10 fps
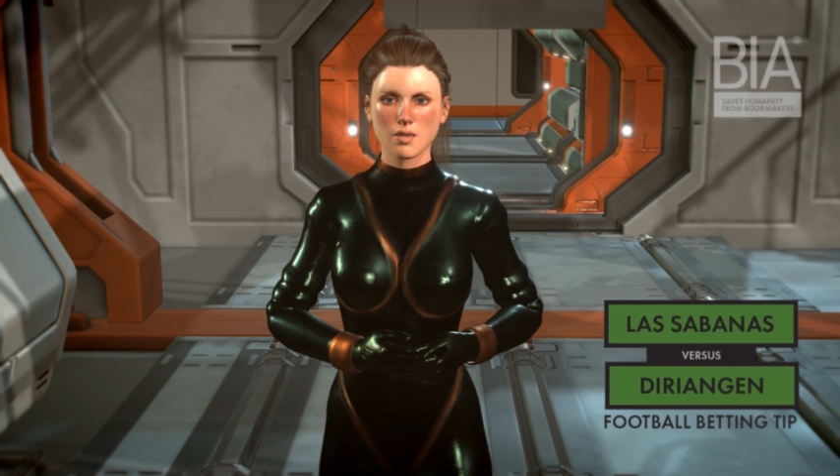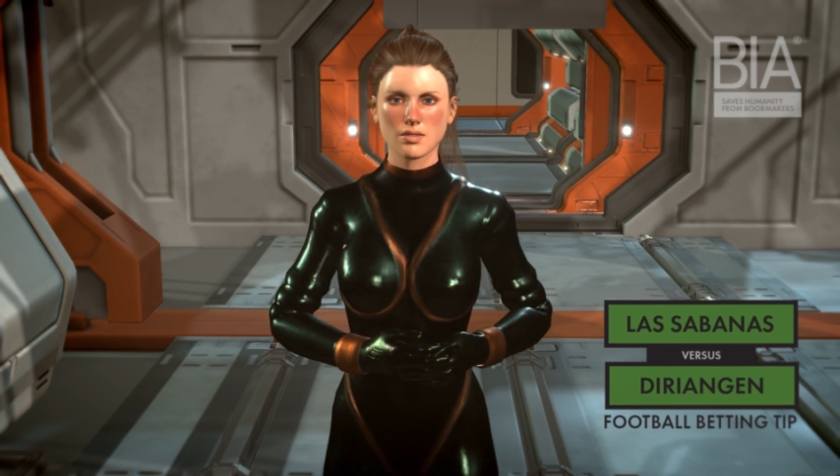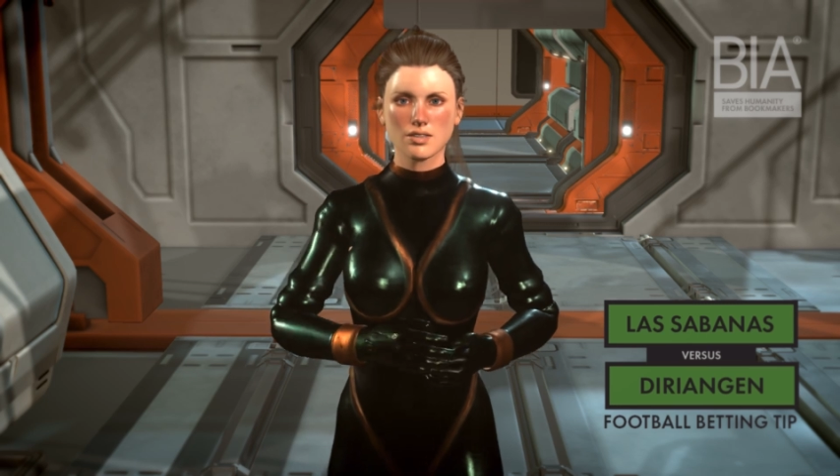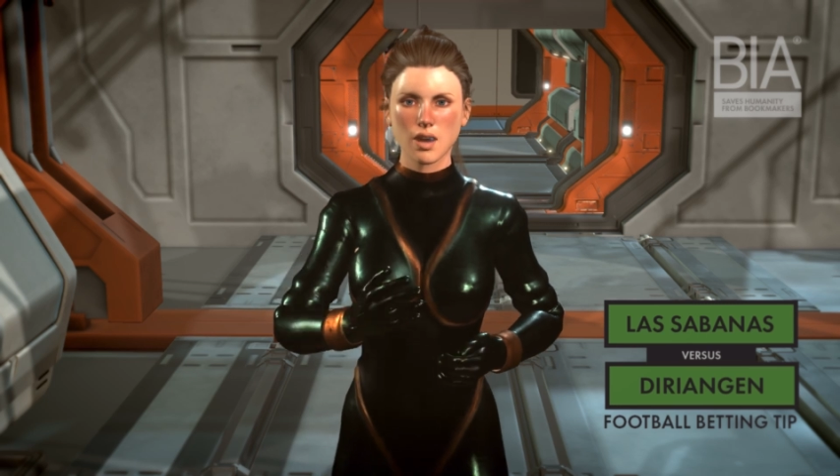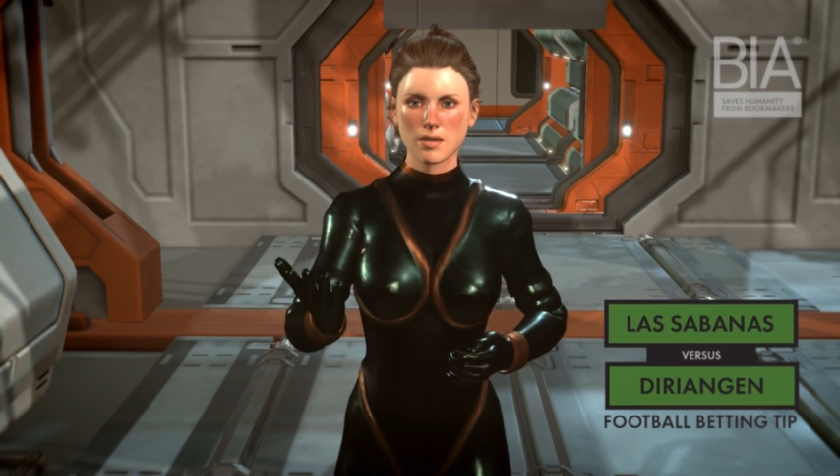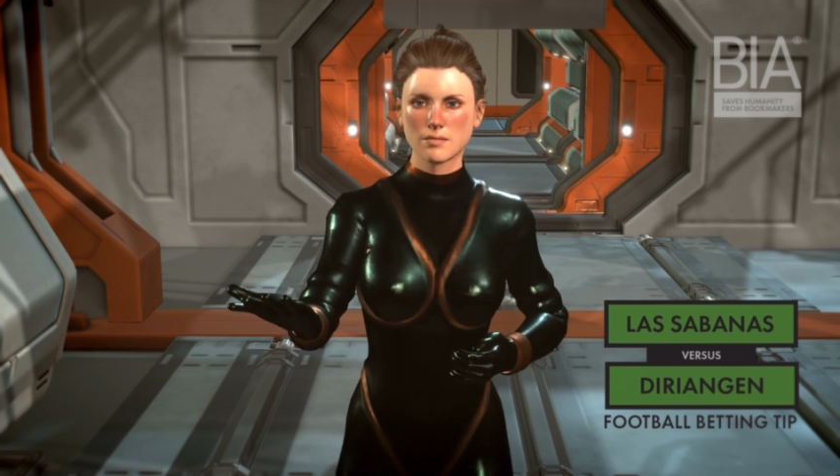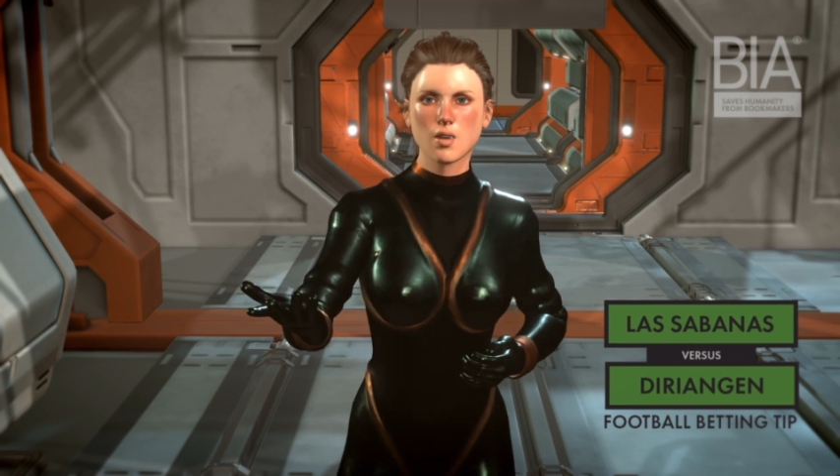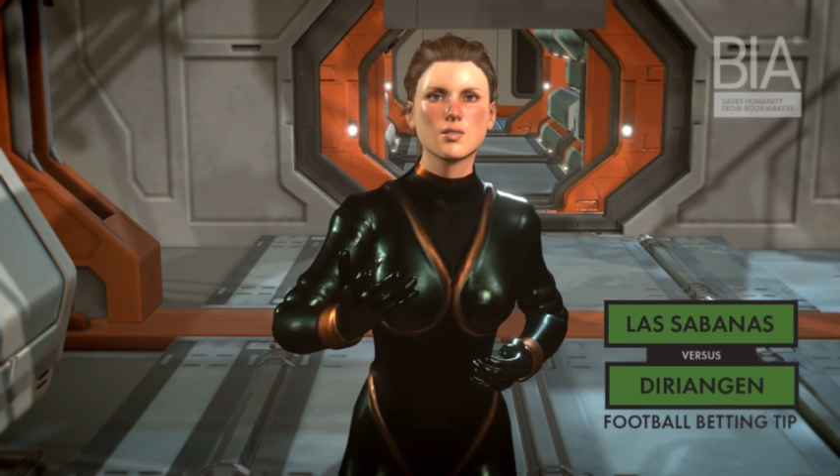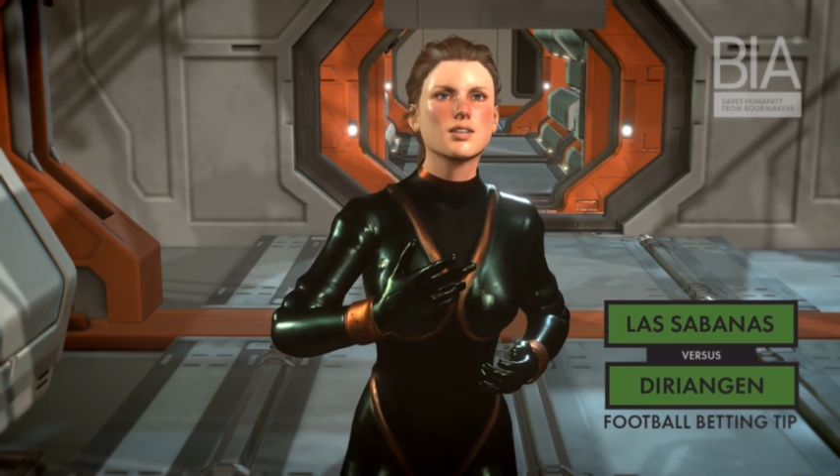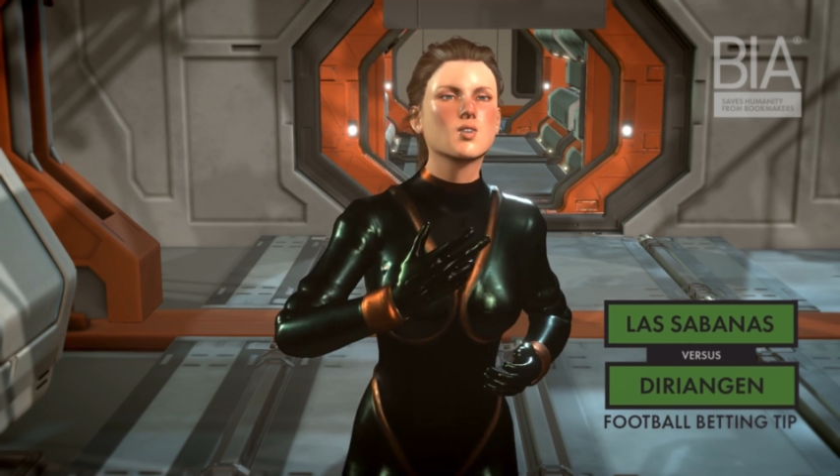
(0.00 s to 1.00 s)
Las
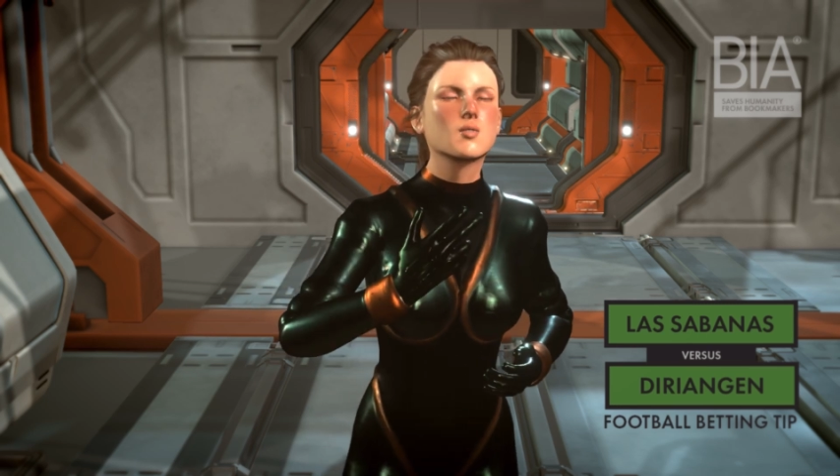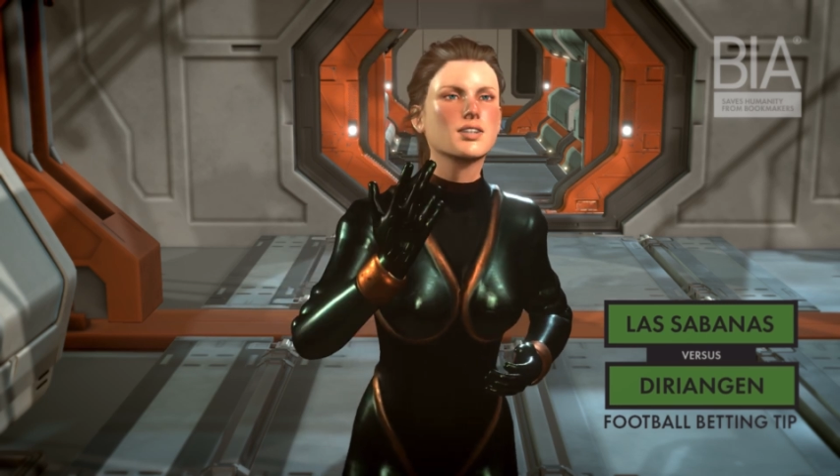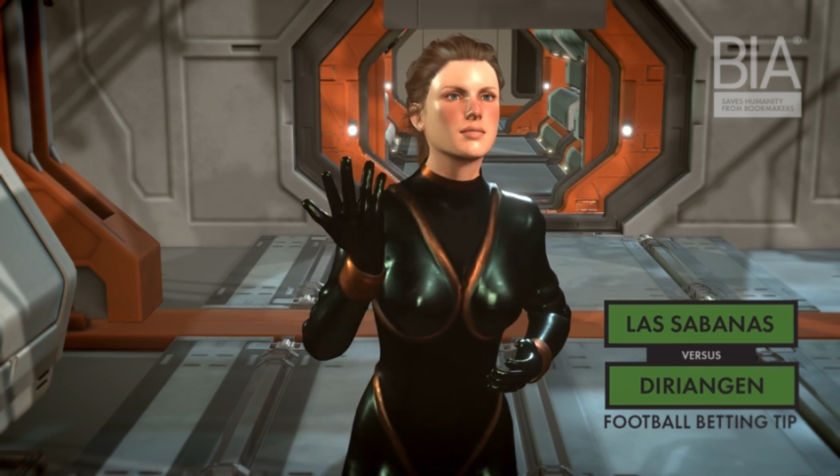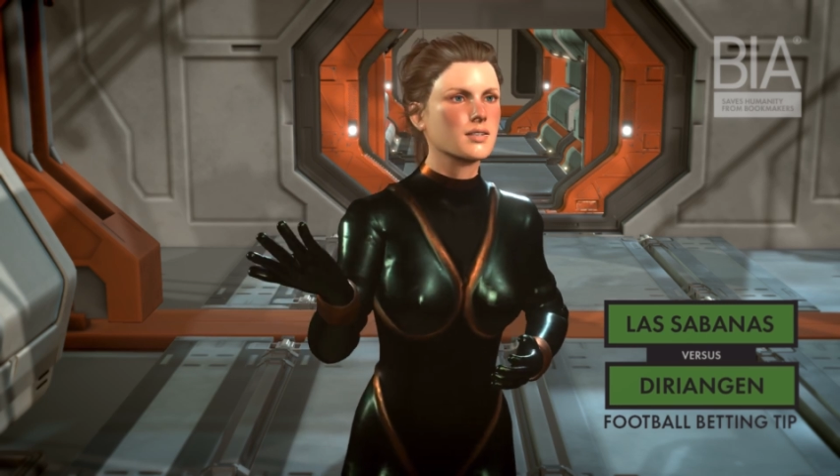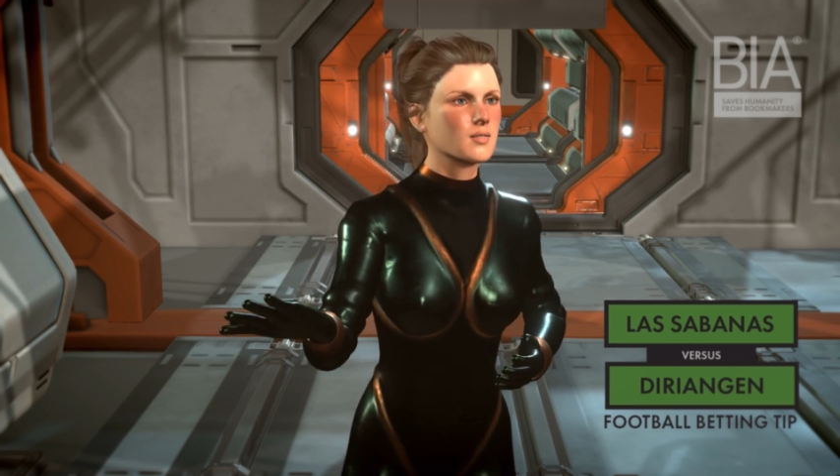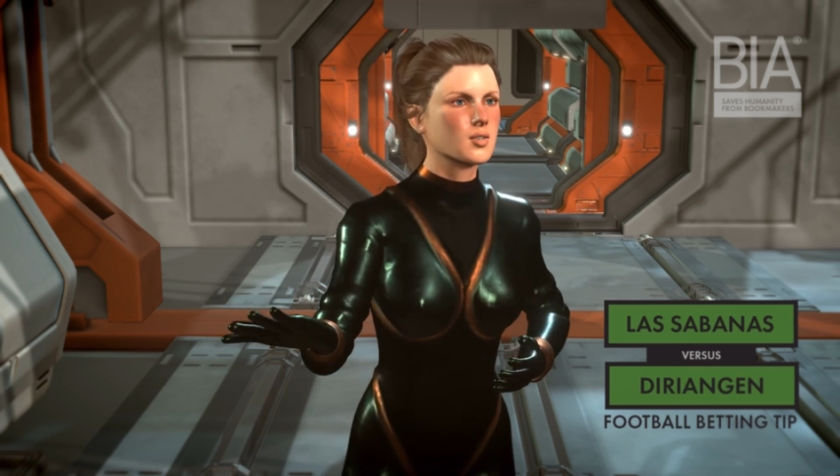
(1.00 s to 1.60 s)
Sabanas FC